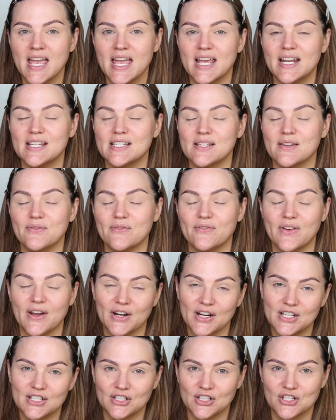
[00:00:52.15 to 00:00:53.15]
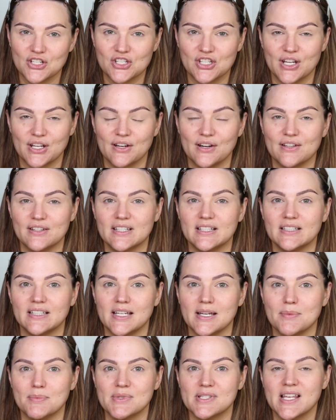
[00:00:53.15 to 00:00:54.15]
It is very nourishing on the
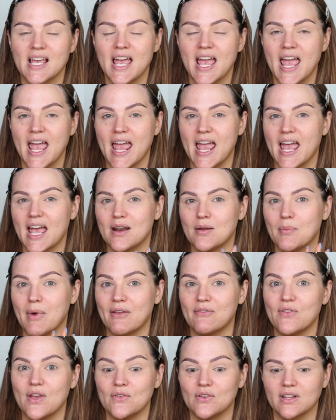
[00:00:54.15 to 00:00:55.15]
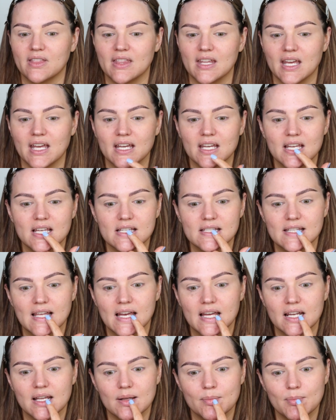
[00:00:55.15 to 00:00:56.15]
lips, and my favorite thing is
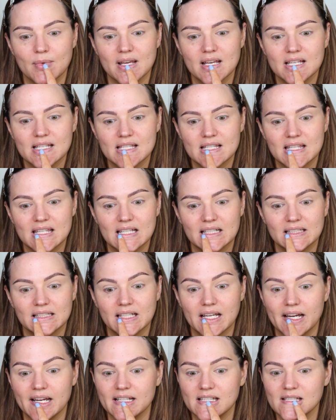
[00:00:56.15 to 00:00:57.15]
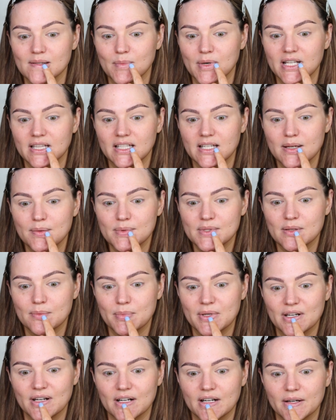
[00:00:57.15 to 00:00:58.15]
that it makes the lines of my lips
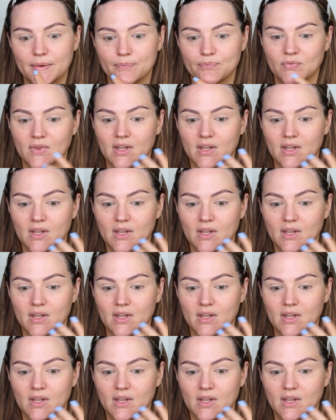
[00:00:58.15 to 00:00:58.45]
appear